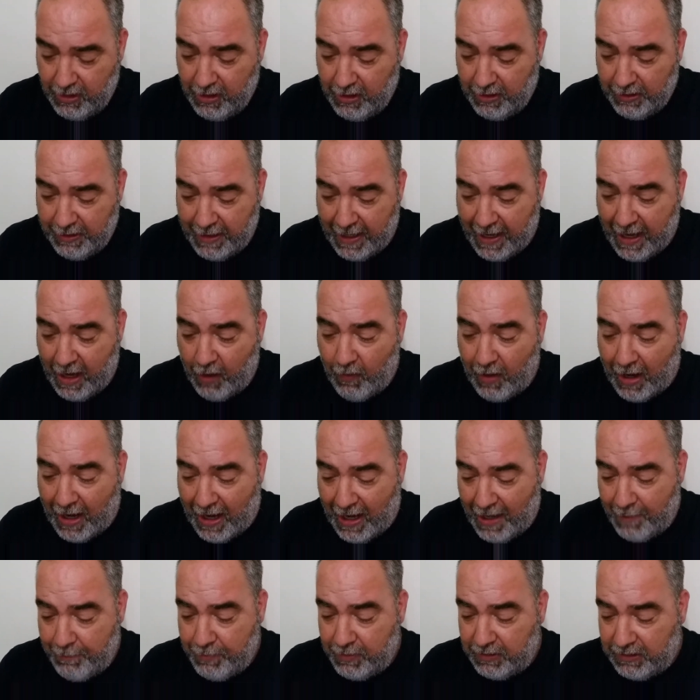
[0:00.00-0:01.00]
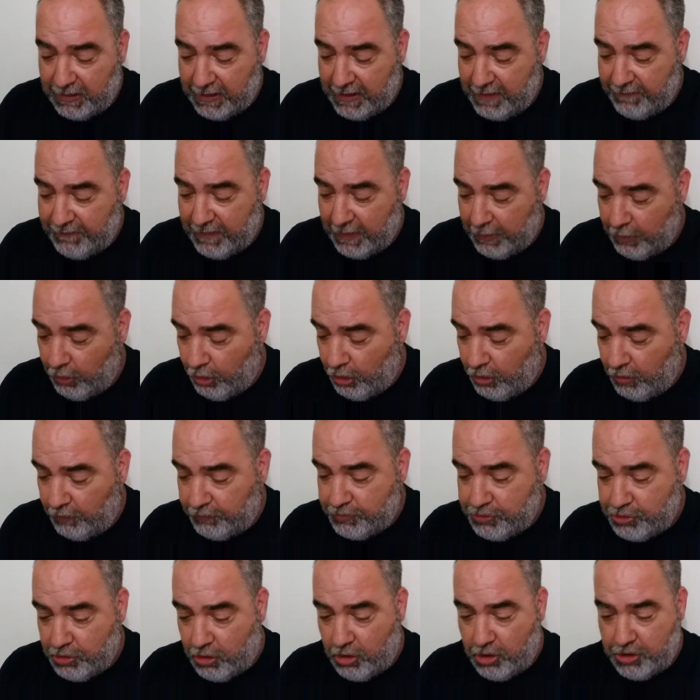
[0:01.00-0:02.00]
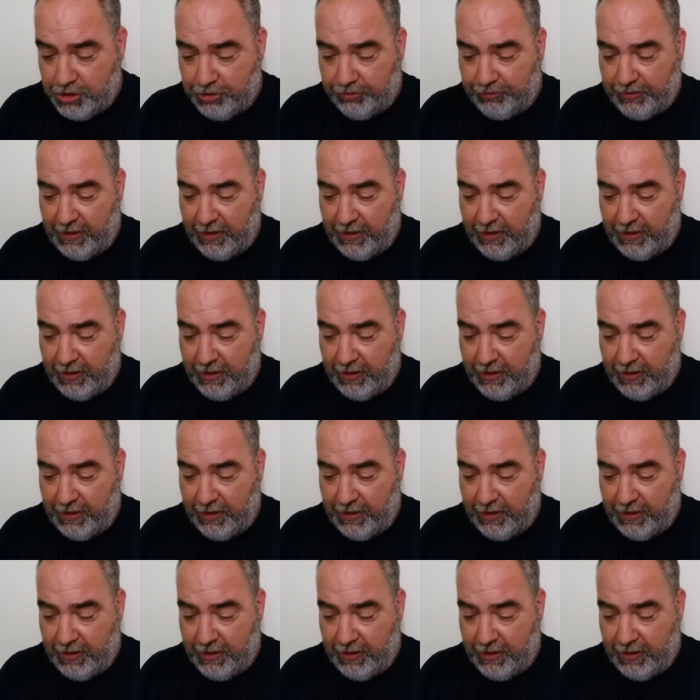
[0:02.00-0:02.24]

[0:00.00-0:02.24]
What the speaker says: Now I believe that all charges